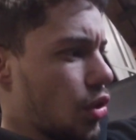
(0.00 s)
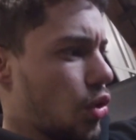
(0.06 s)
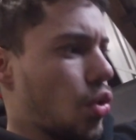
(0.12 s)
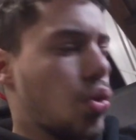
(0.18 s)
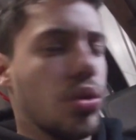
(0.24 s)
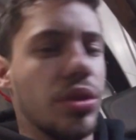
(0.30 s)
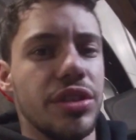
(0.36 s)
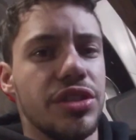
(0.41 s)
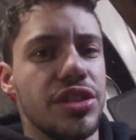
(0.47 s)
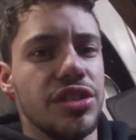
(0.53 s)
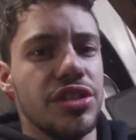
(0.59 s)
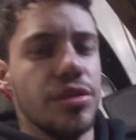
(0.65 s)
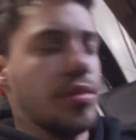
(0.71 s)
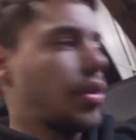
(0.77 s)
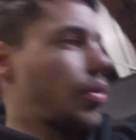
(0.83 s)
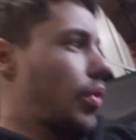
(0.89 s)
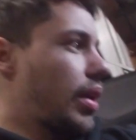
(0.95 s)
cooling
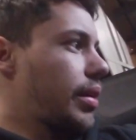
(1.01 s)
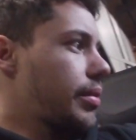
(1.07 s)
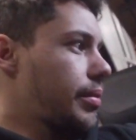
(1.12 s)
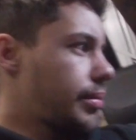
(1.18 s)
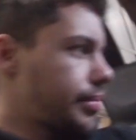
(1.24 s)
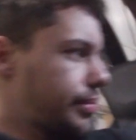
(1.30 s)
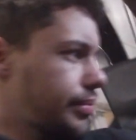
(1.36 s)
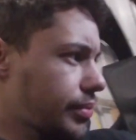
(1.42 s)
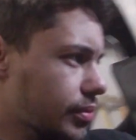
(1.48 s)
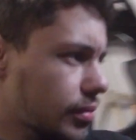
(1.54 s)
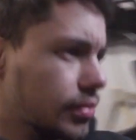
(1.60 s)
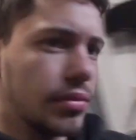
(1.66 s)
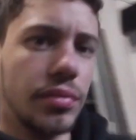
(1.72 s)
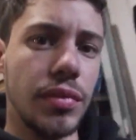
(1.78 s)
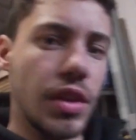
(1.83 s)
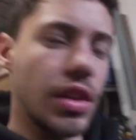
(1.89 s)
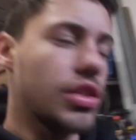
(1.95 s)
system in a way.
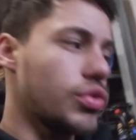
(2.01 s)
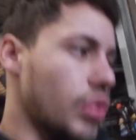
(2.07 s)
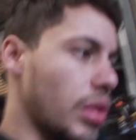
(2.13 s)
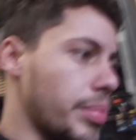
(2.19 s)
So what